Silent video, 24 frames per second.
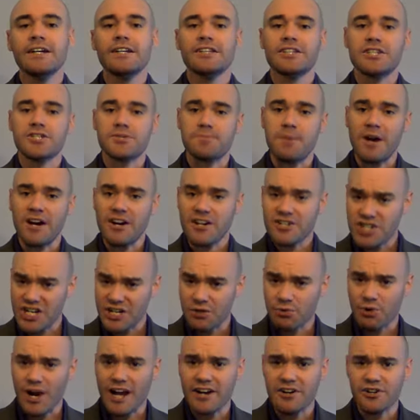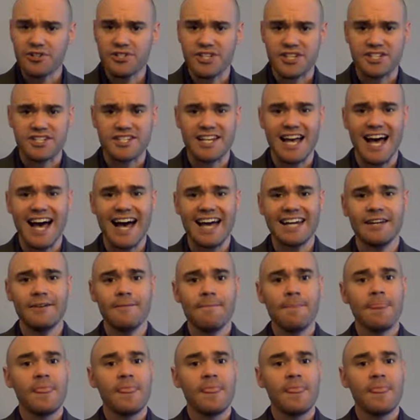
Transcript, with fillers: Disparaging records aside,